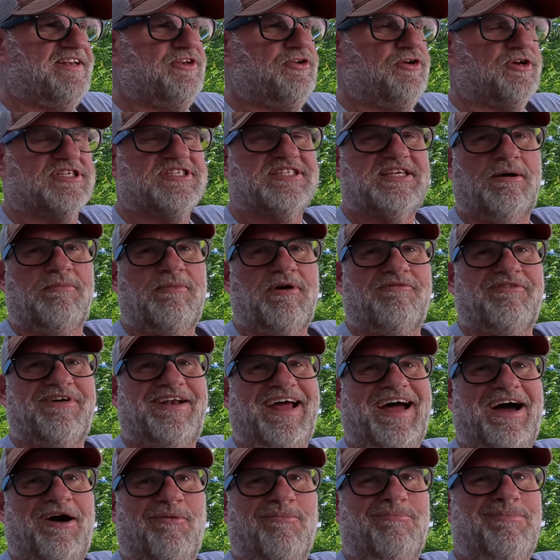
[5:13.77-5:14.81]
took some of it
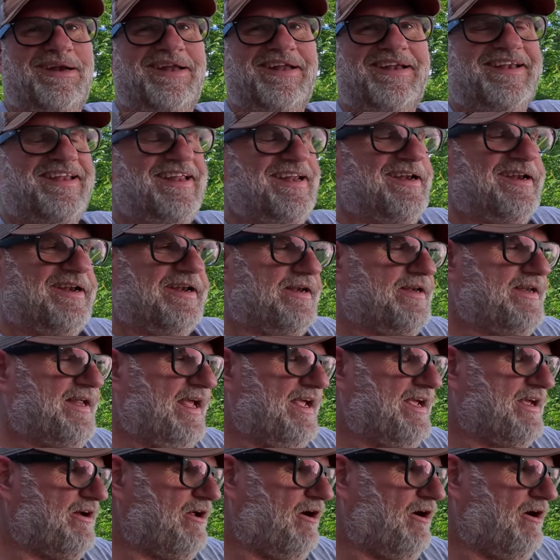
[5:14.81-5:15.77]
out, but it didn't take it